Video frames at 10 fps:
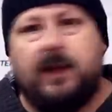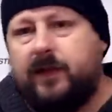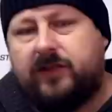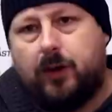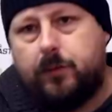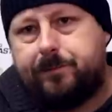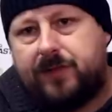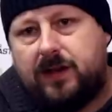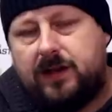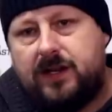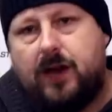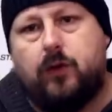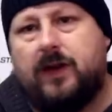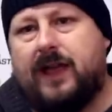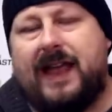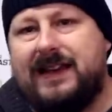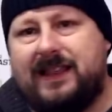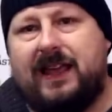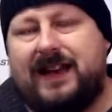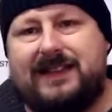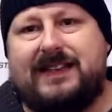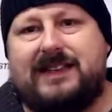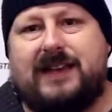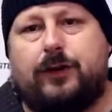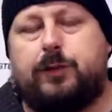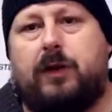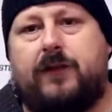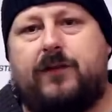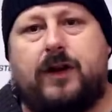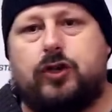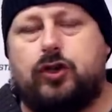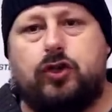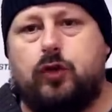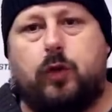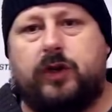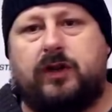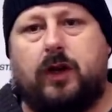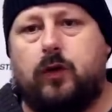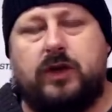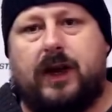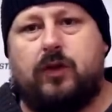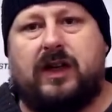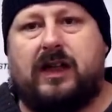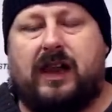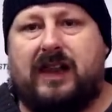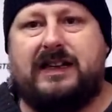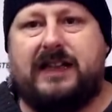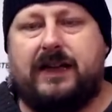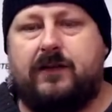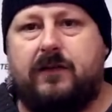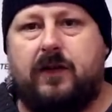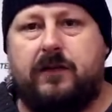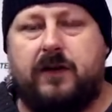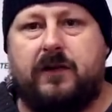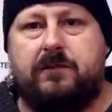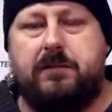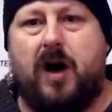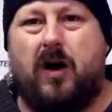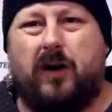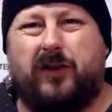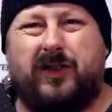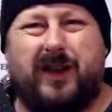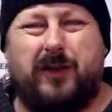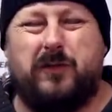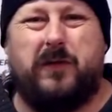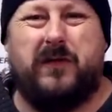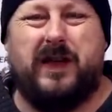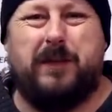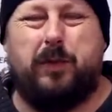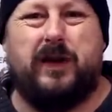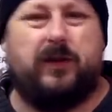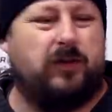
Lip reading: So, you know, any detail spray function you want to do, you know, the cleaning of marks, you know, fingerprints